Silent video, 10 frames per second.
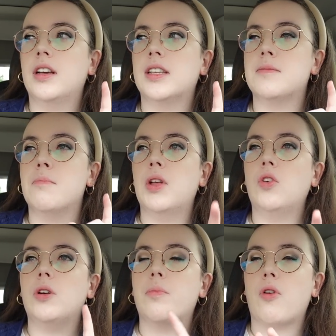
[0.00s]
it's
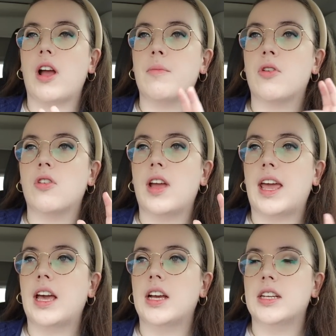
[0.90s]
Milk primer
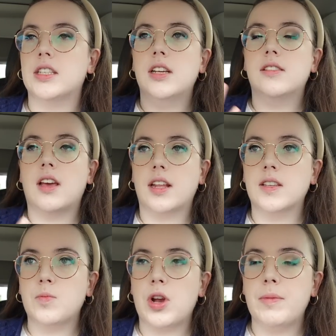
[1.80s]
and
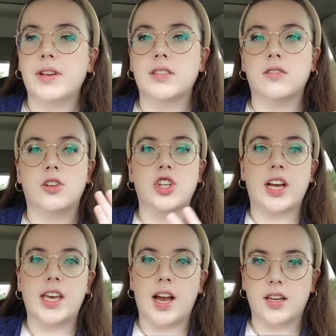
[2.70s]
setting spray because I saw
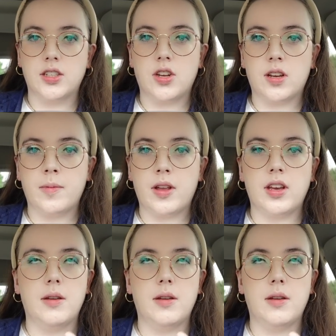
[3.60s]
Jackie Aina talk about it,